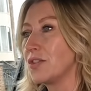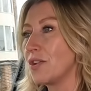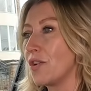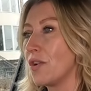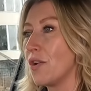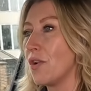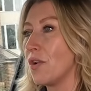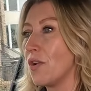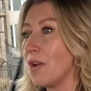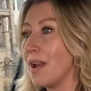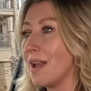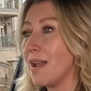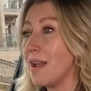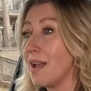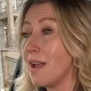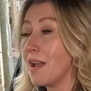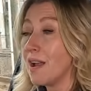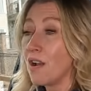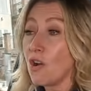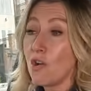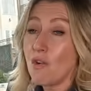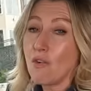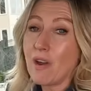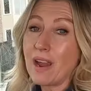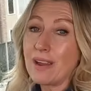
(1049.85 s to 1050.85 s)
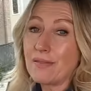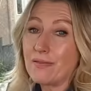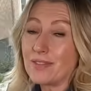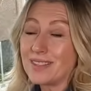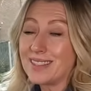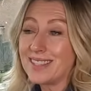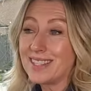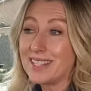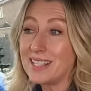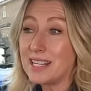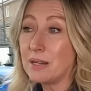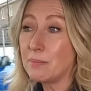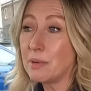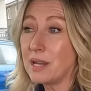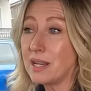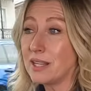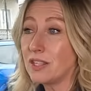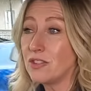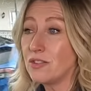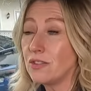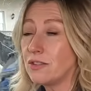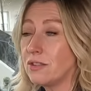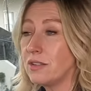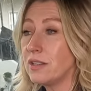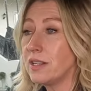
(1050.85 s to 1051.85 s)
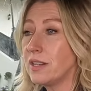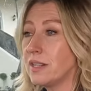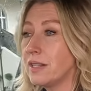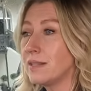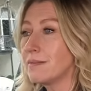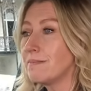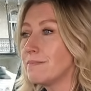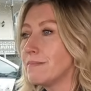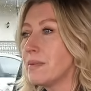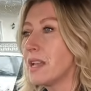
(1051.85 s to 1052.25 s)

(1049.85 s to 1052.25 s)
So, Great for city-based duties,